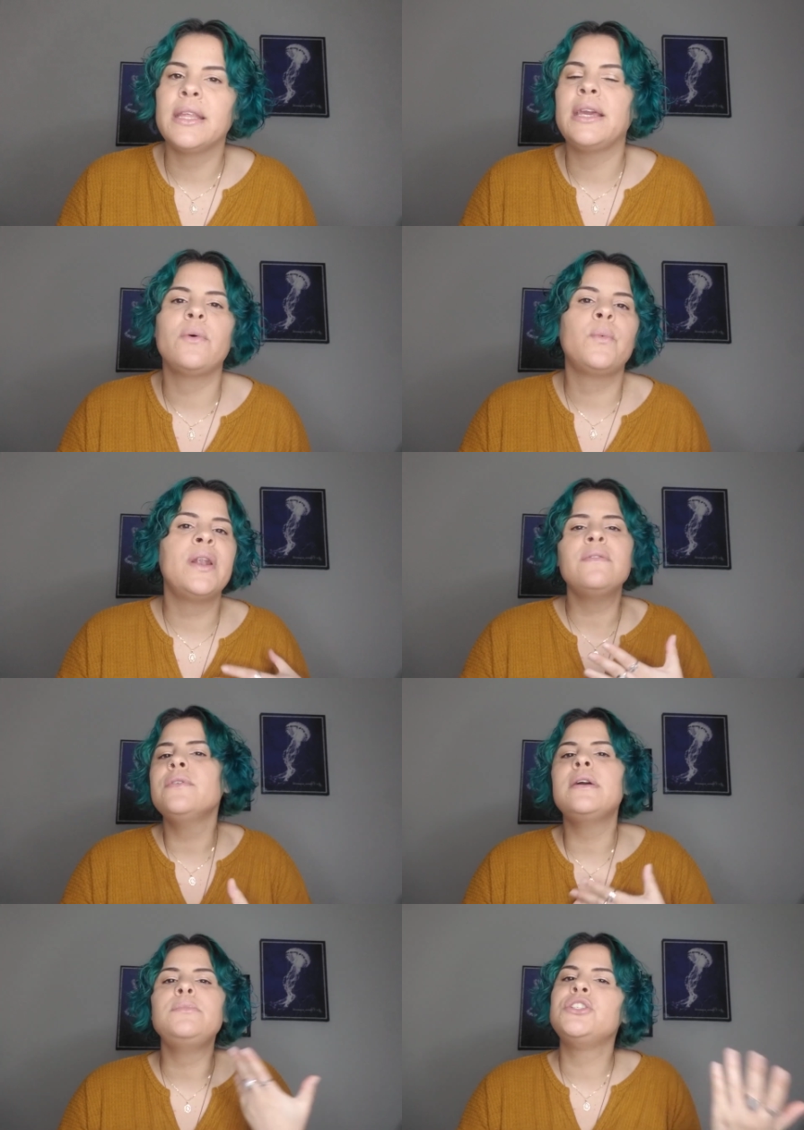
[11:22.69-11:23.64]
Like
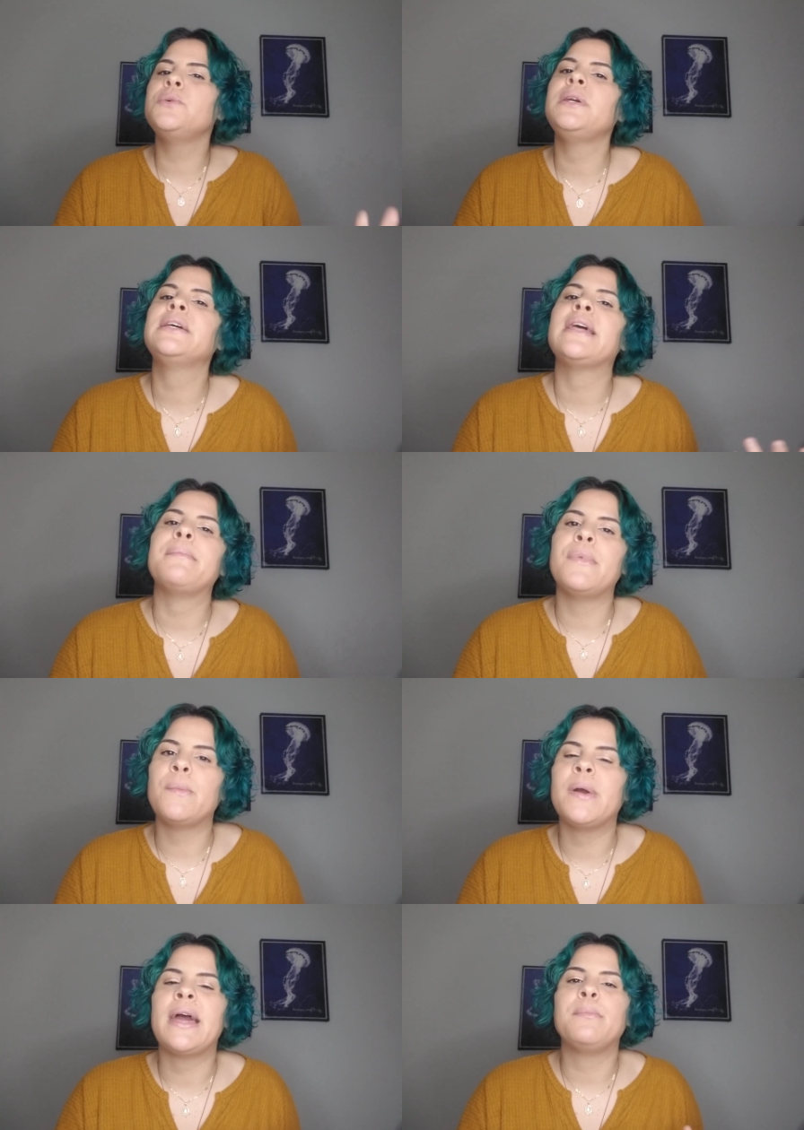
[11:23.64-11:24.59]
whatever I'm doing in that
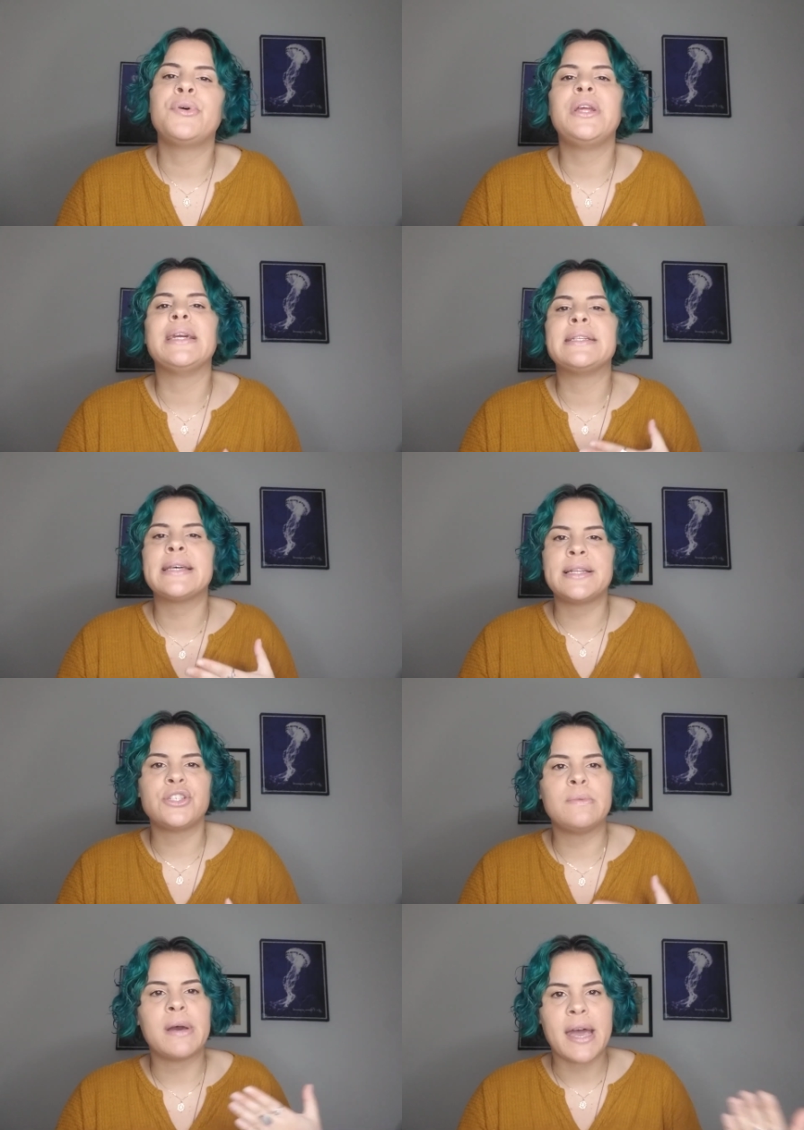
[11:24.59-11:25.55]
moment, I'm putting
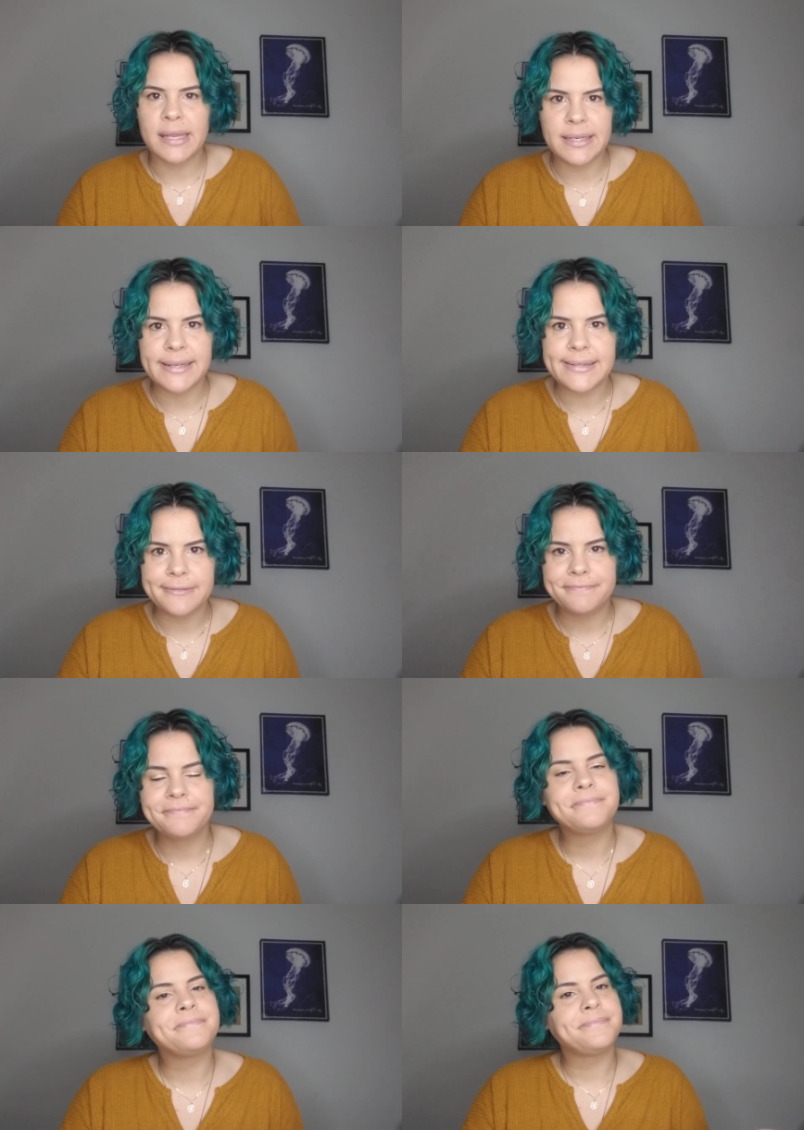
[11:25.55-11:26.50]
intention behind it.
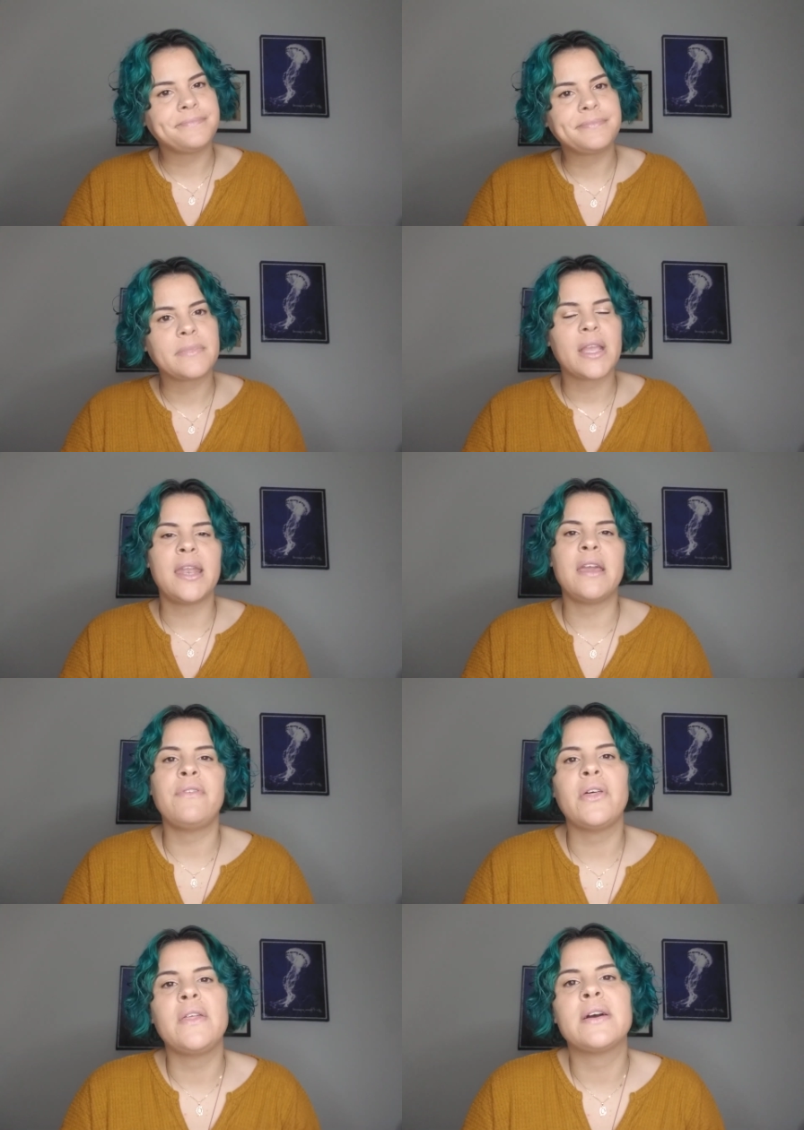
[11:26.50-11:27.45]
And I
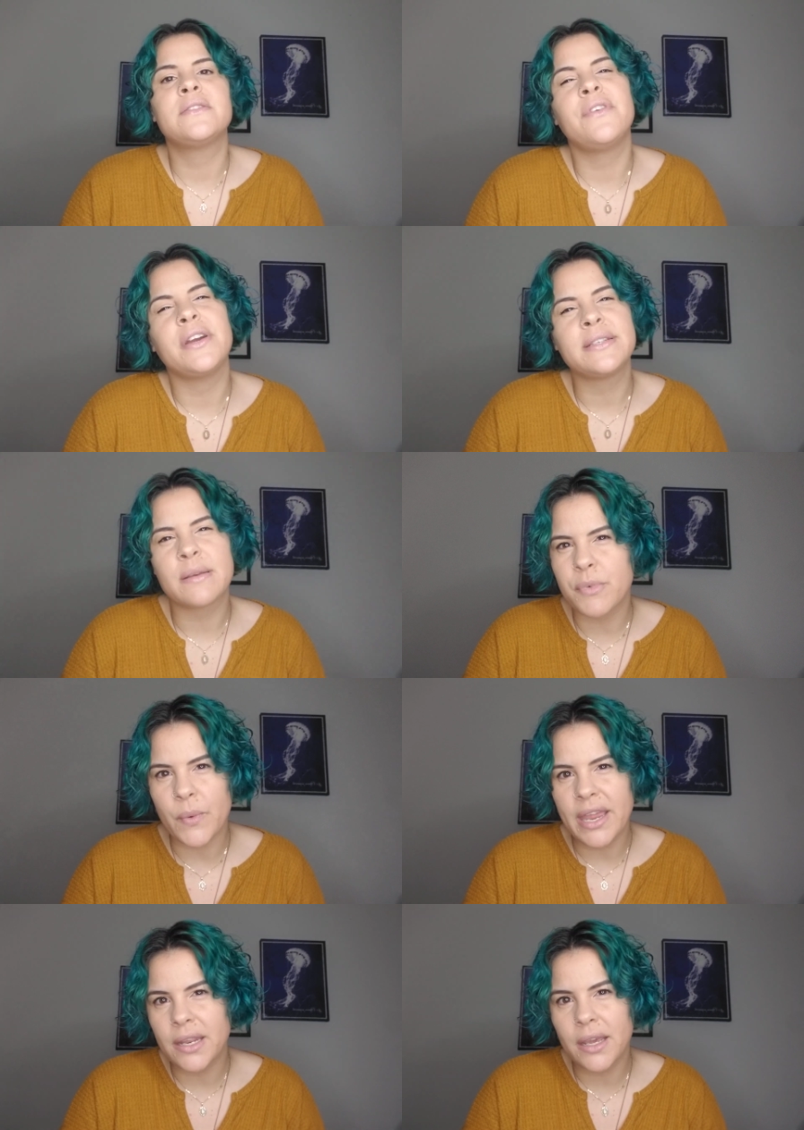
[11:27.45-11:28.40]
feel like that's a very simple
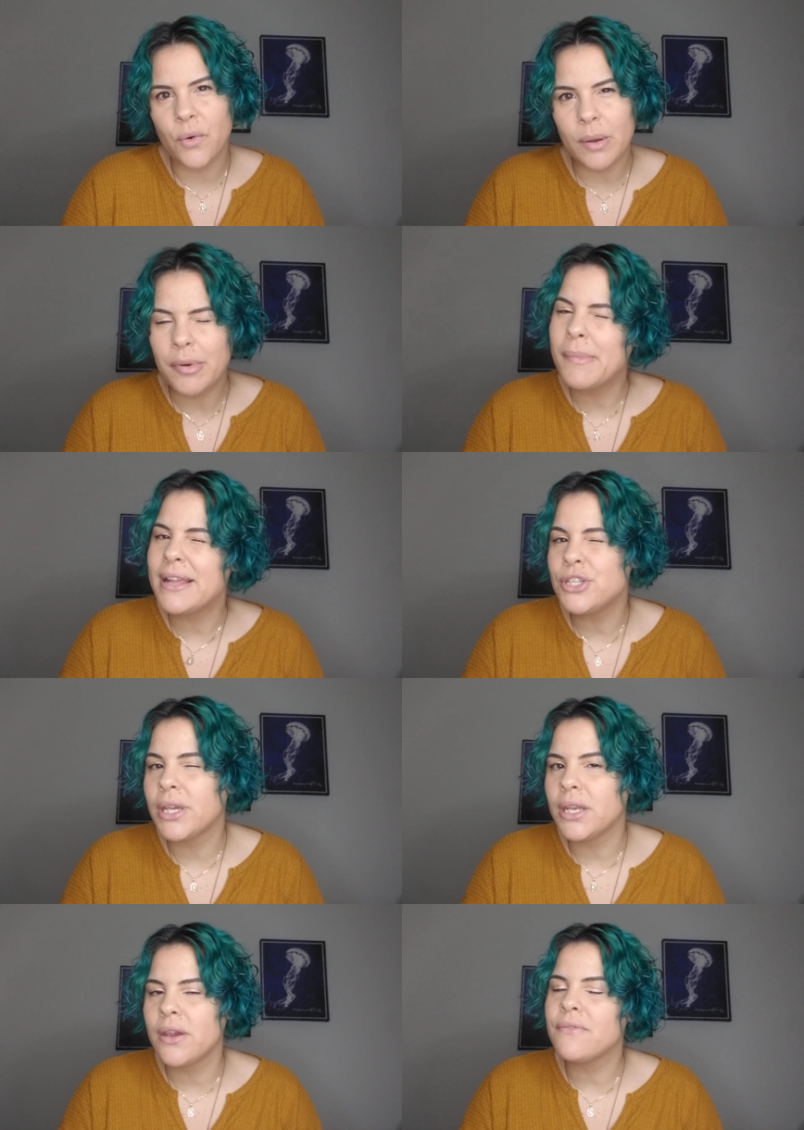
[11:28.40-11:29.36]
way to incorporate
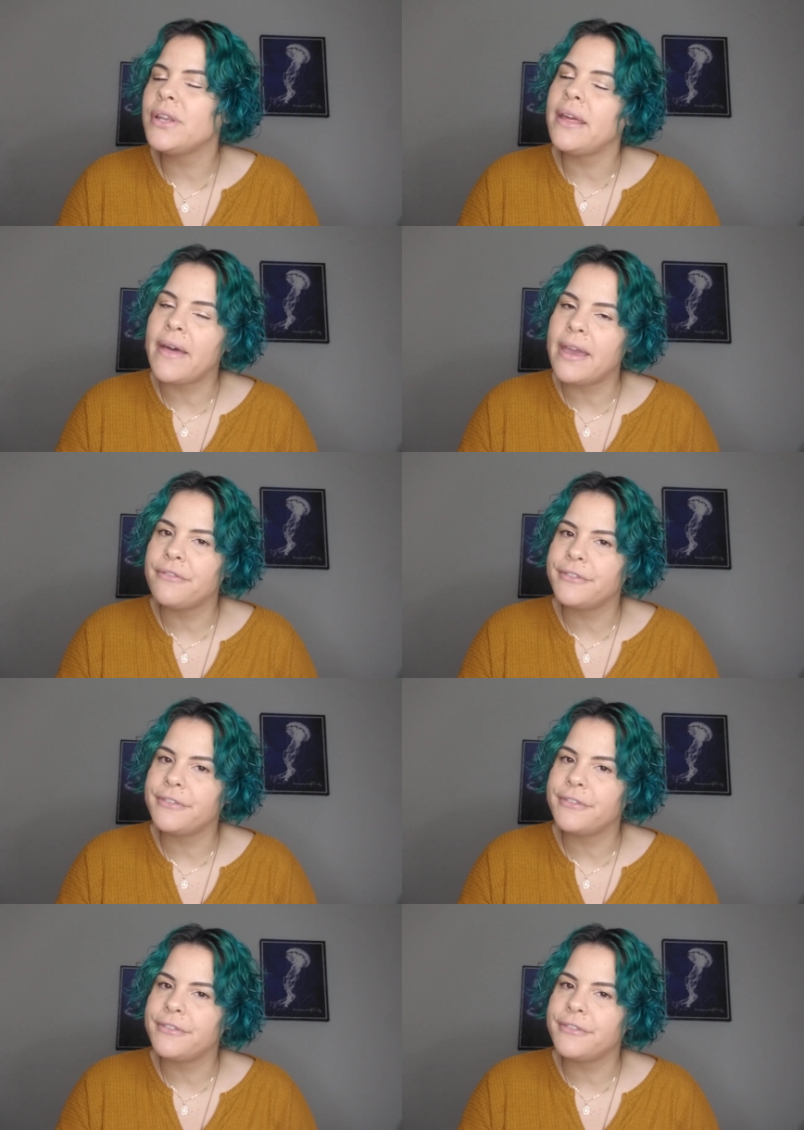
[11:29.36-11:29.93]
magic in your everyday life.